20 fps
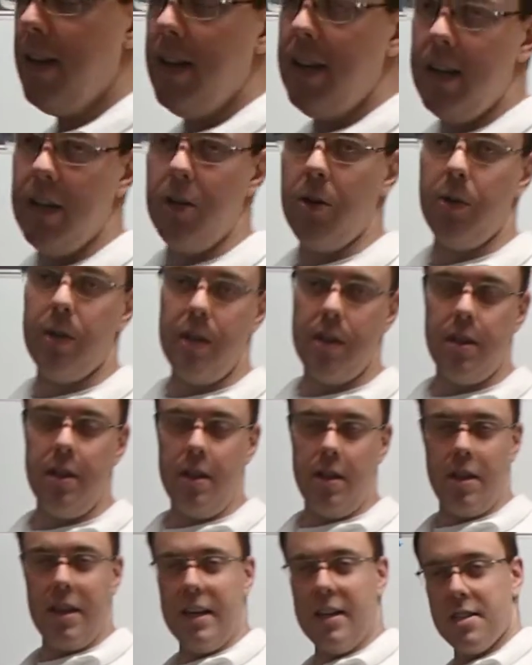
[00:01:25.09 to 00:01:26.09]
you
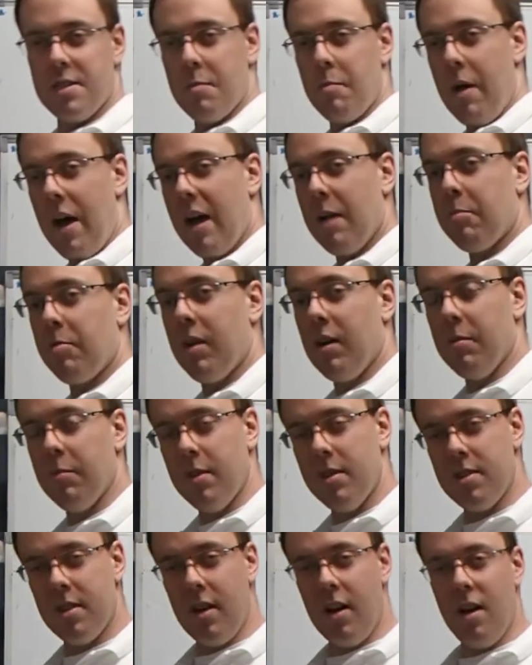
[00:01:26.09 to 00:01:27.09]
think it's a back problem, but
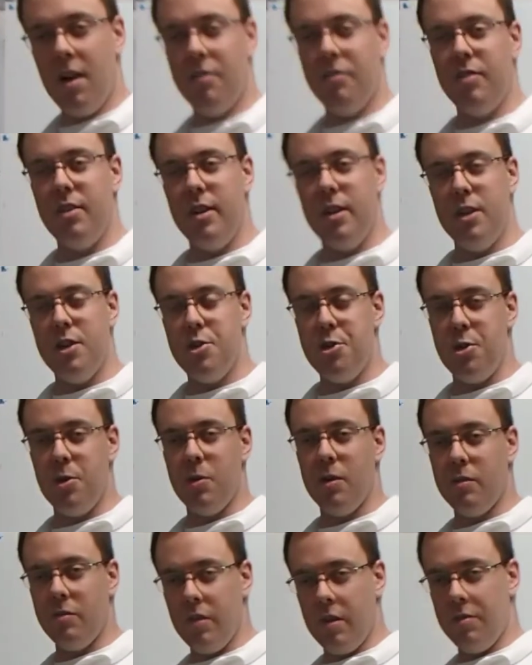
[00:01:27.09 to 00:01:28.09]
it's often an issue
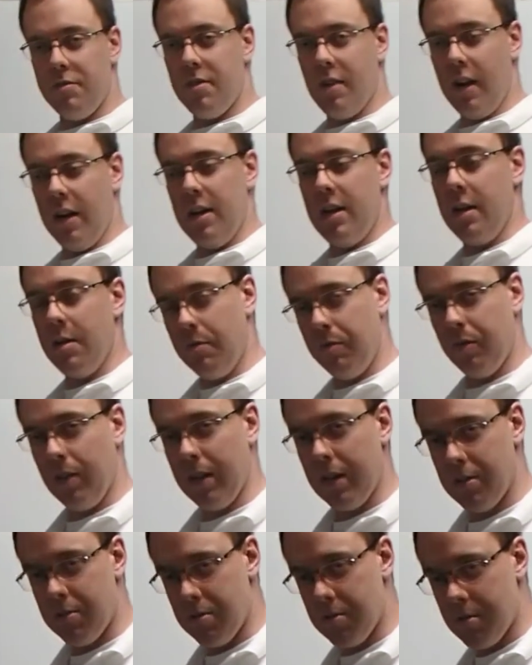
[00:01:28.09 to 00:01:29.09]
of tight hip
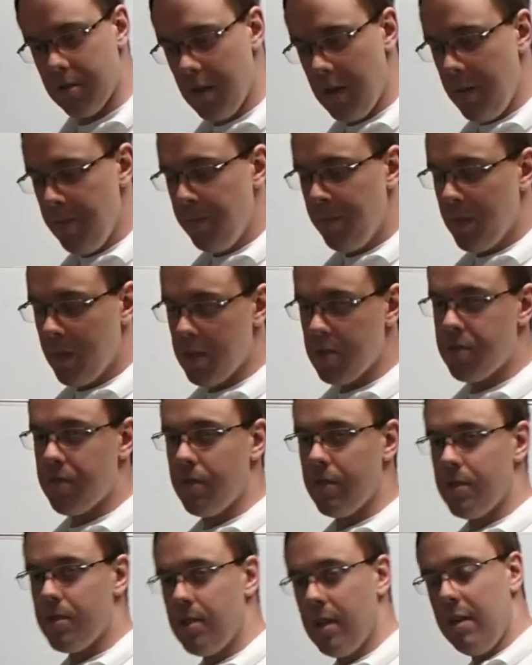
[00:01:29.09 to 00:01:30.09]
flexors. Because for the
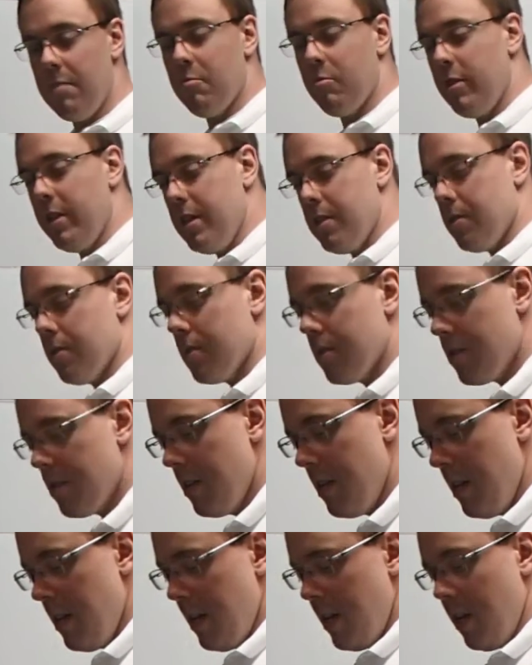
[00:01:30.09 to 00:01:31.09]
same reasons,
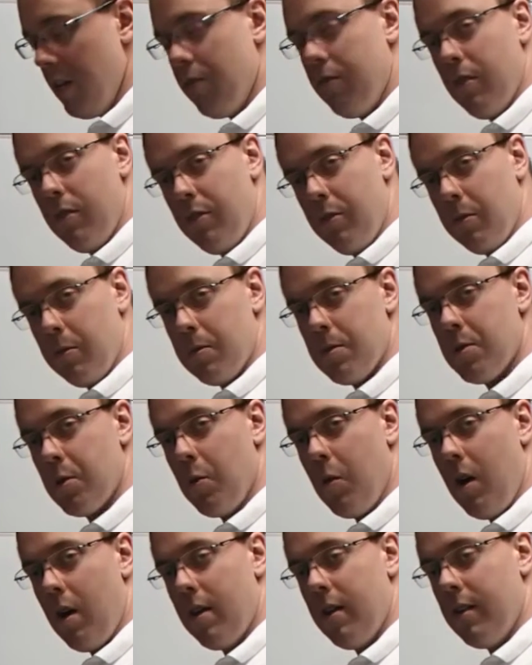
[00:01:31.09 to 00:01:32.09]
if you're doing
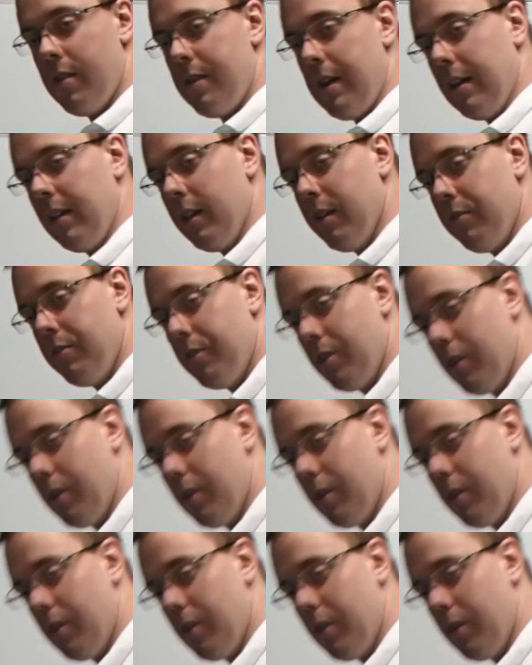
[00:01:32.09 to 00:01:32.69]
squat or deadlift, you're